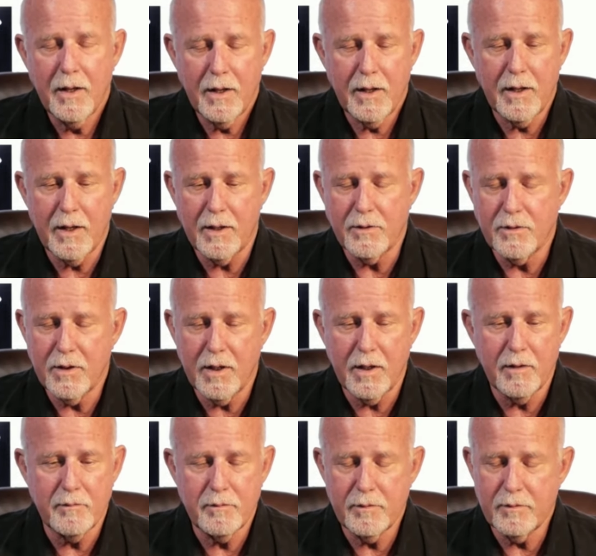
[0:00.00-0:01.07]

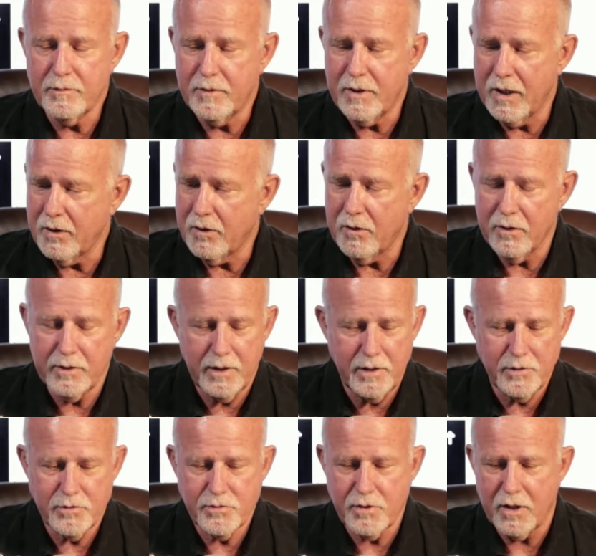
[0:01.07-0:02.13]
and did all
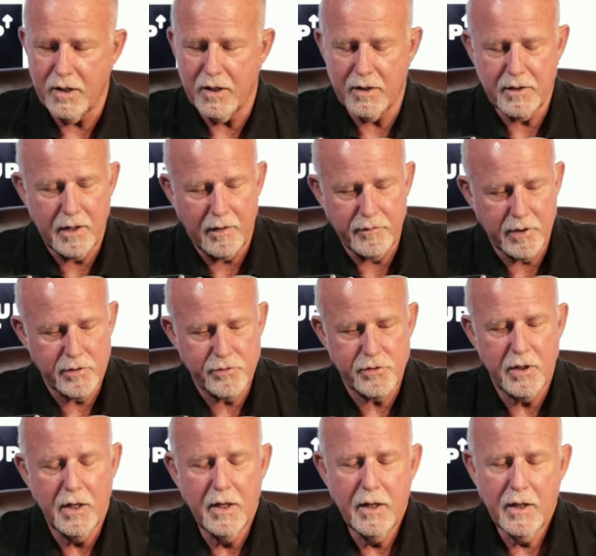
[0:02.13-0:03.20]
these covers,
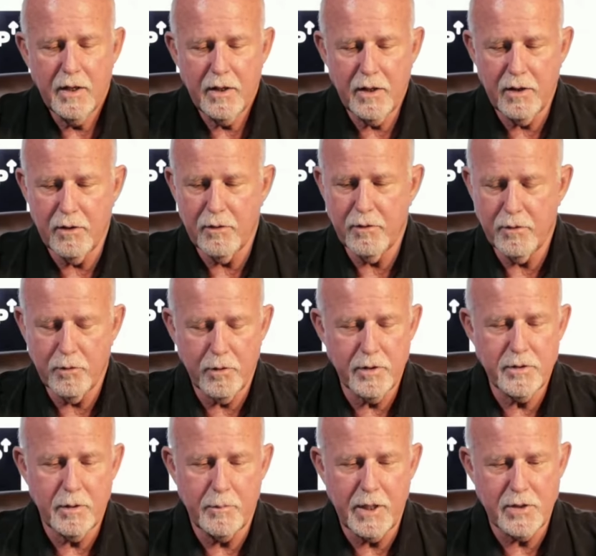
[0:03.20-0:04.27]
in order
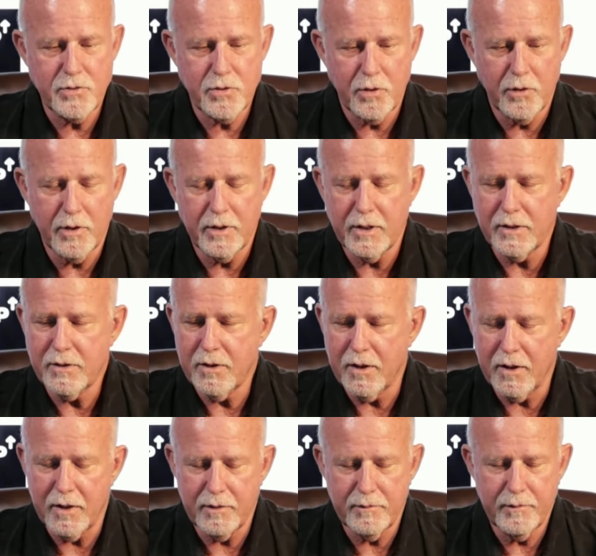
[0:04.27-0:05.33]
to make sure
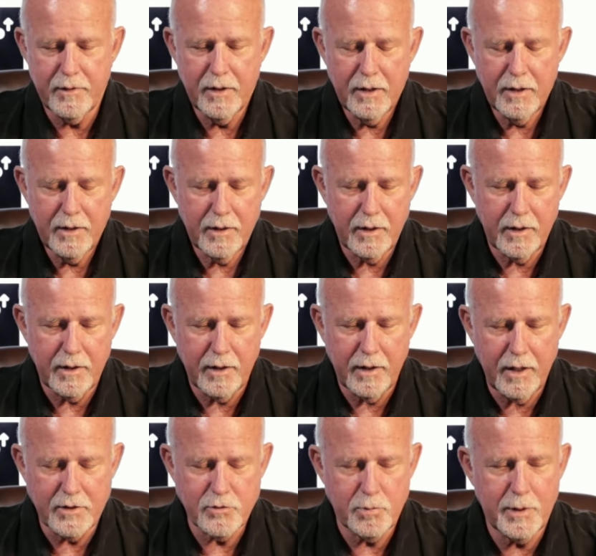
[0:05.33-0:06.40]
that
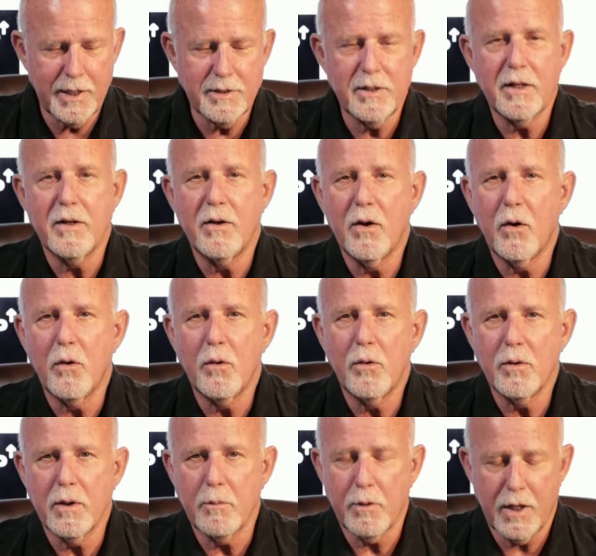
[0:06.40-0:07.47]
Hezbollah didn't know
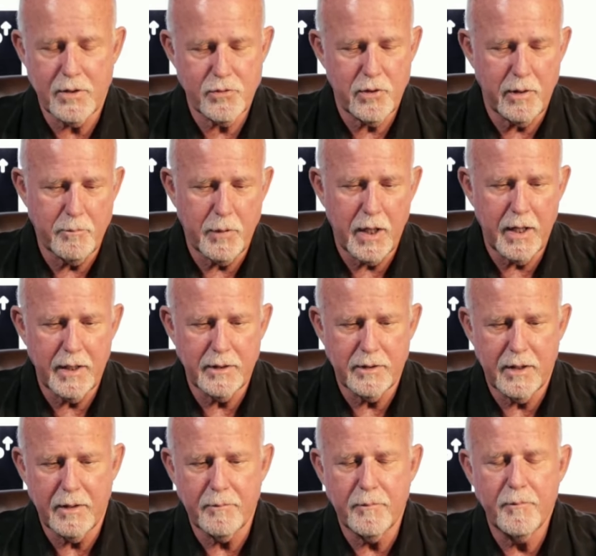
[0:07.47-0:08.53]
who they were actually buying
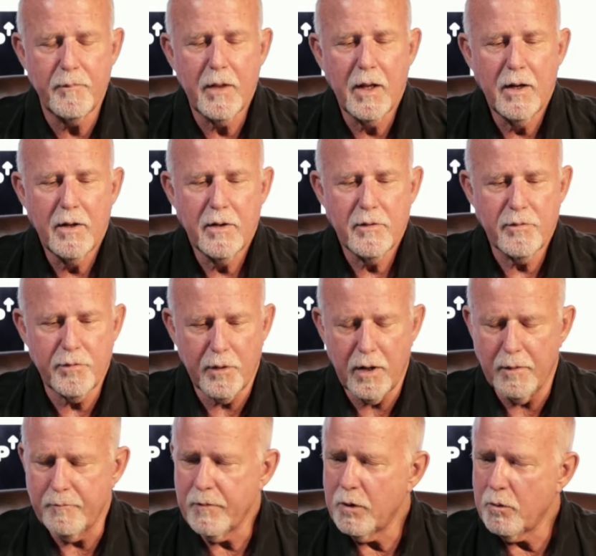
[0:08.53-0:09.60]
them
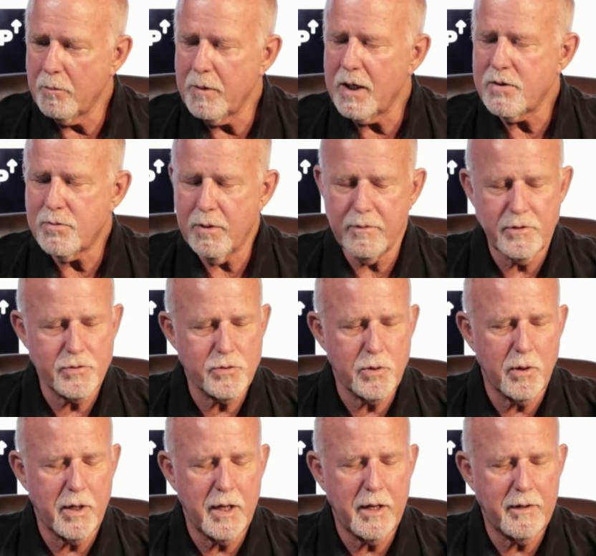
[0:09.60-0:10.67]
from. That reminds me of a
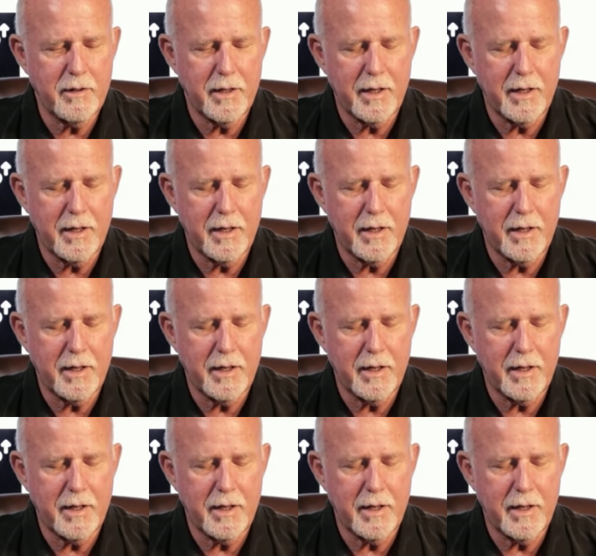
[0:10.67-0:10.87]
story. I